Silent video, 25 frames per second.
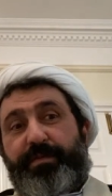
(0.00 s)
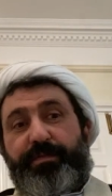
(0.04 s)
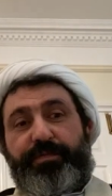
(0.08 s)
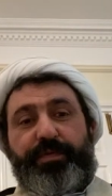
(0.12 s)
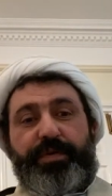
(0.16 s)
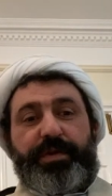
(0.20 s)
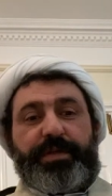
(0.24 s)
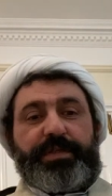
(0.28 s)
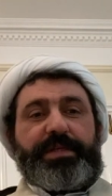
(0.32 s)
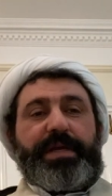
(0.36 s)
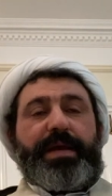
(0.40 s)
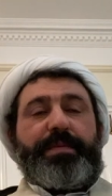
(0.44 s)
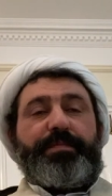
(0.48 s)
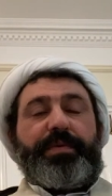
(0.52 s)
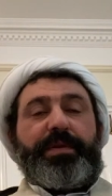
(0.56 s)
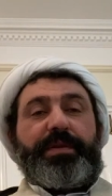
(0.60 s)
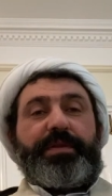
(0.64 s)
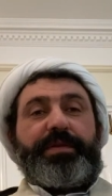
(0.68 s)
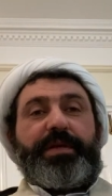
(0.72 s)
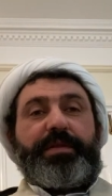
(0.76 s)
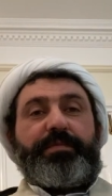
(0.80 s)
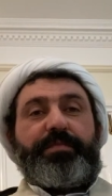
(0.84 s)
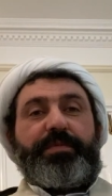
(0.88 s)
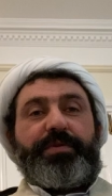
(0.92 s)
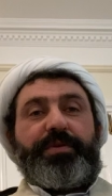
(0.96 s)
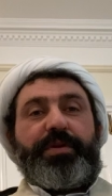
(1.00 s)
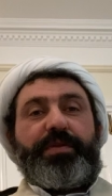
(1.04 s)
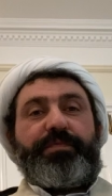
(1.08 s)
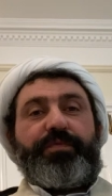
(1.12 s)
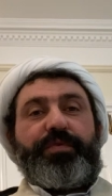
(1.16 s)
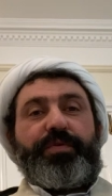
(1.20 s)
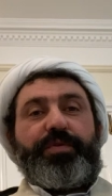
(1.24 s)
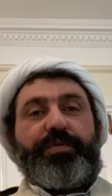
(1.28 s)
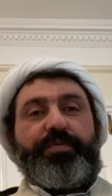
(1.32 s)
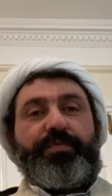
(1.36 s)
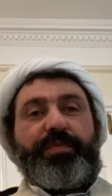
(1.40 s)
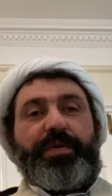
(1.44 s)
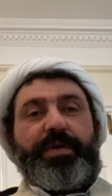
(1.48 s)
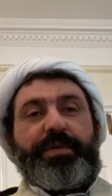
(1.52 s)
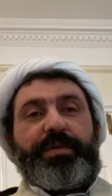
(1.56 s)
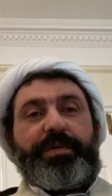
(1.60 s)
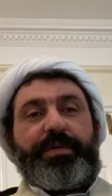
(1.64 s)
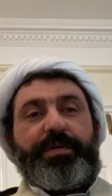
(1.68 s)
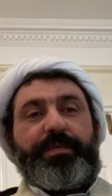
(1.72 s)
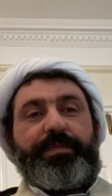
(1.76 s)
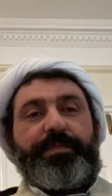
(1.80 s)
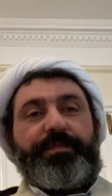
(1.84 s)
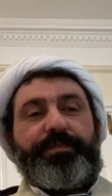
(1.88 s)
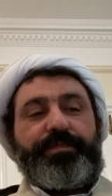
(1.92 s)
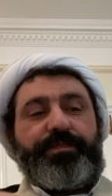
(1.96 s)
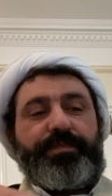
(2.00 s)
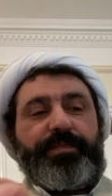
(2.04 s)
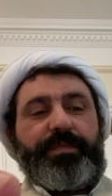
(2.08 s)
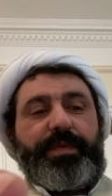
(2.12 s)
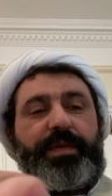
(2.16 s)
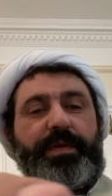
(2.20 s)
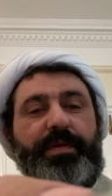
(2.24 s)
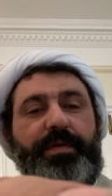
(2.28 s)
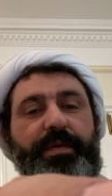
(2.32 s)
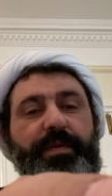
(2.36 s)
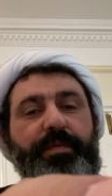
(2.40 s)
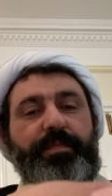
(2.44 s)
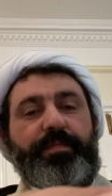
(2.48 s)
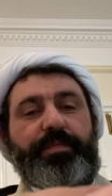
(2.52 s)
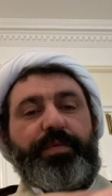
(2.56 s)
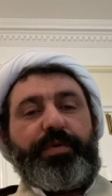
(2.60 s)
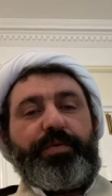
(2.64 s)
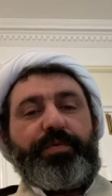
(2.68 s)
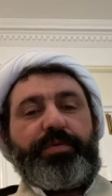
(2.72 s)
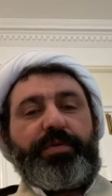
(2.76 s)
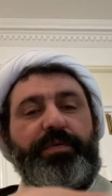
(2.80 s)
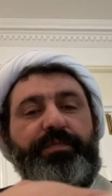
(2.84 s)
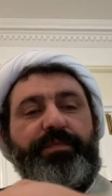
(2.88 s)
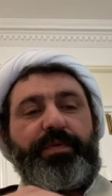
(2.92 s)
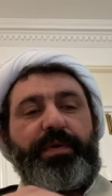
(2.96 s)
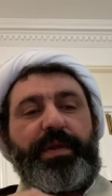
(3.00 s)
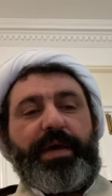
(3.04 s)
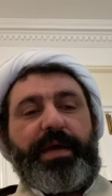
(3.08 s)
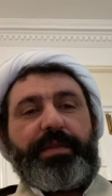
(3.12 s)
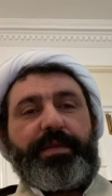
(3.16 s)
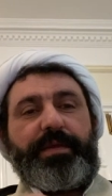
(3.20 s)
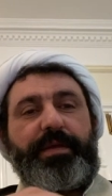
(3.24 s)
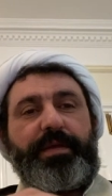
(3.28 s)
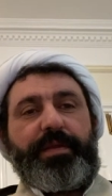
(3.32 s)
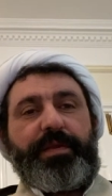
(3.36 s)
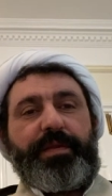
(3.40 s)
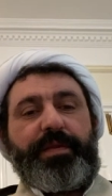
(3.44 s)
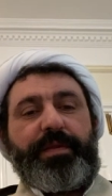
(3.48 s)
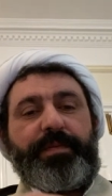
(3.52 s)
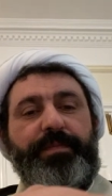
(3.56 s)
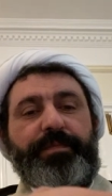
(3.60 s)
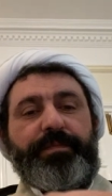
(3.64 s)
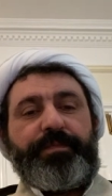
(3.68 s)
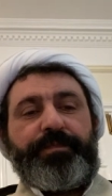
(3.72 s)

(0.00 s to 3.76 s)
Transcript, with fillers: for example, let me read for you one beautiful hadith.